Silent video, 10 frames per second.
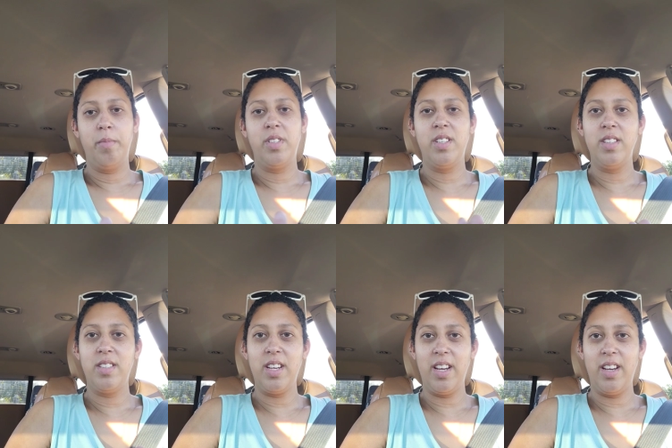
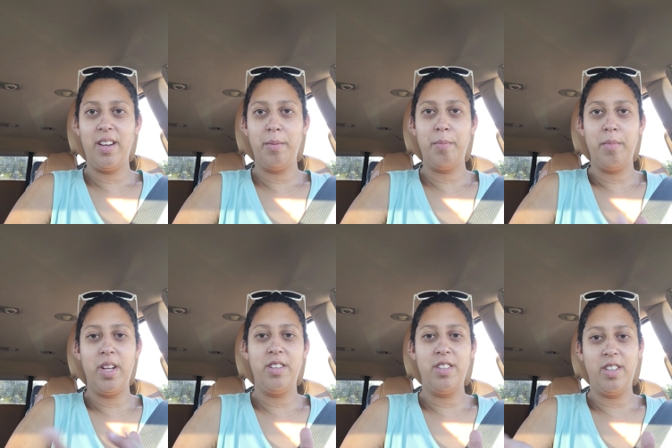Since I
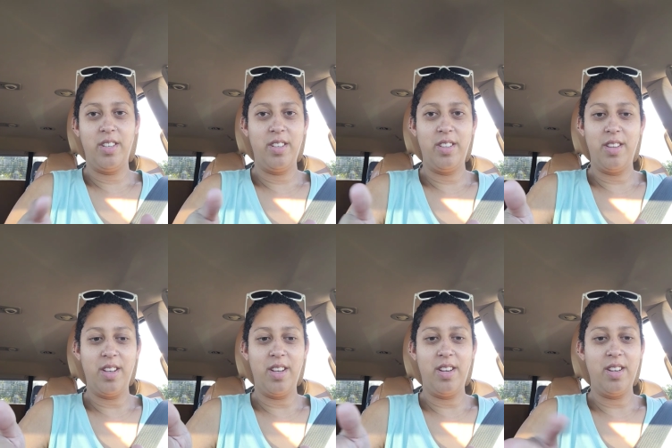mentioned
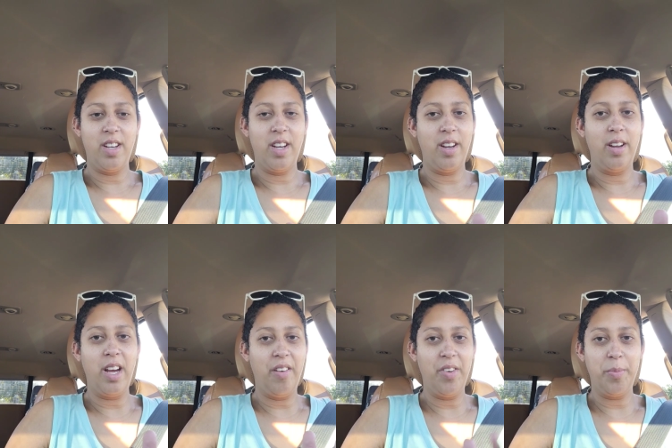that I
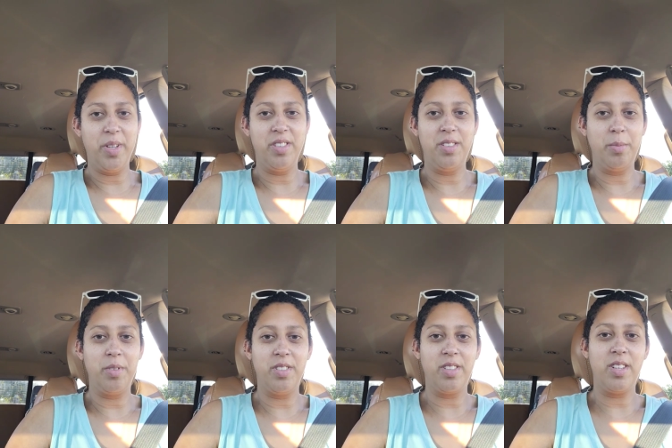haven't been
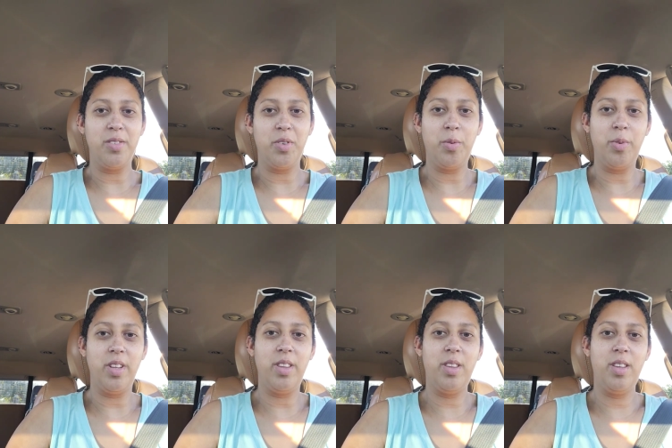super successful
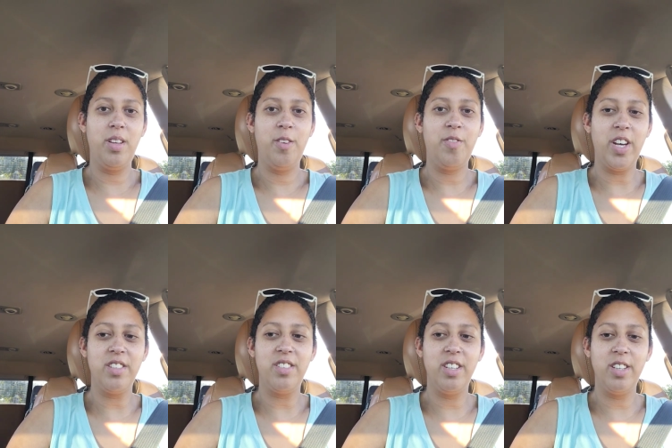with
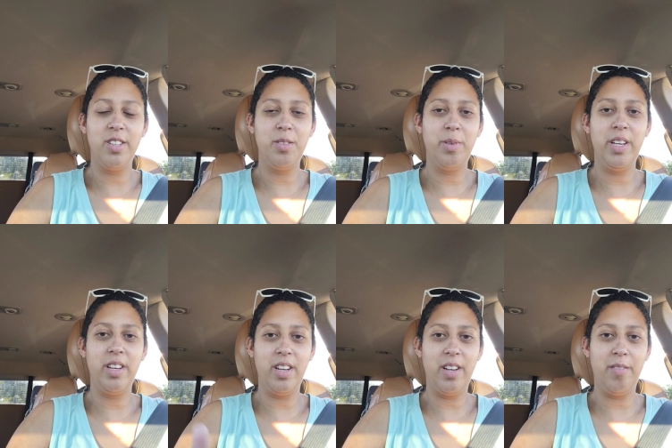fasting this
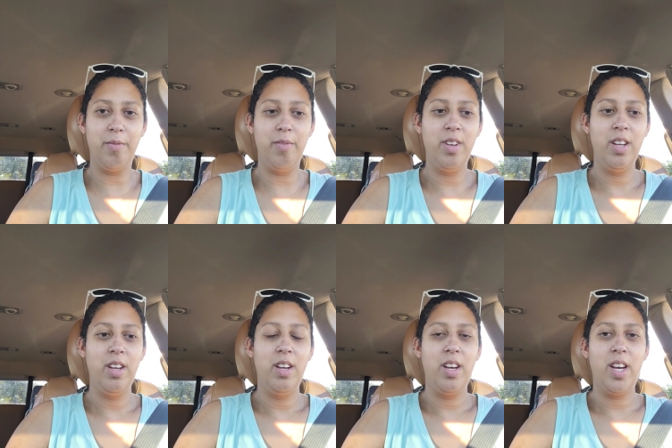week, and I've
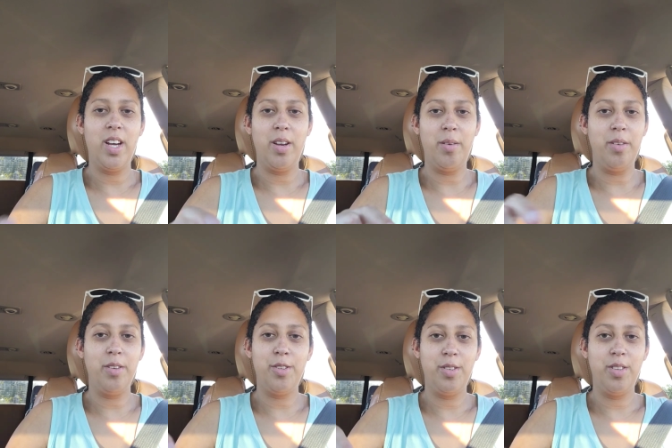had
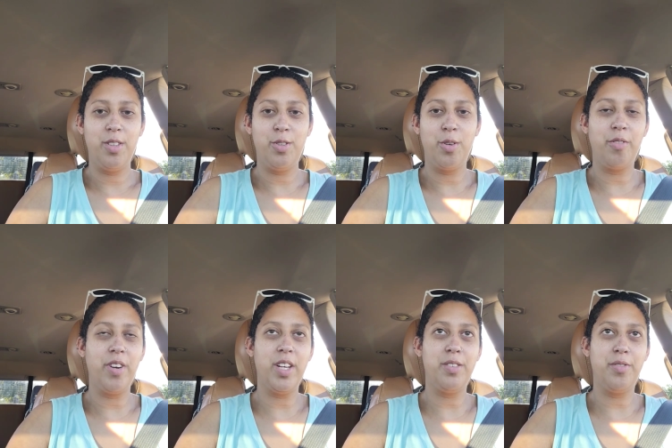shorter
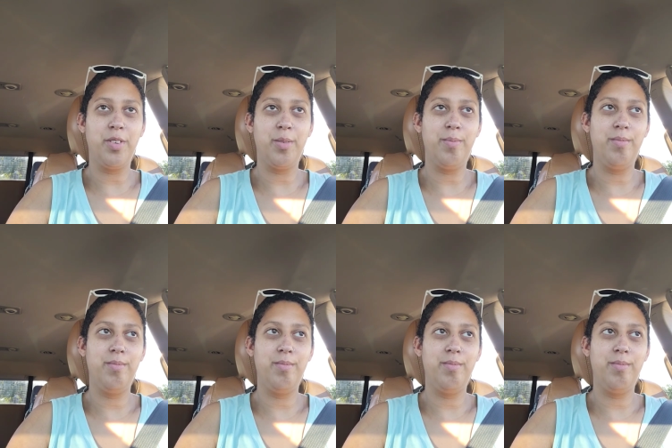fasts for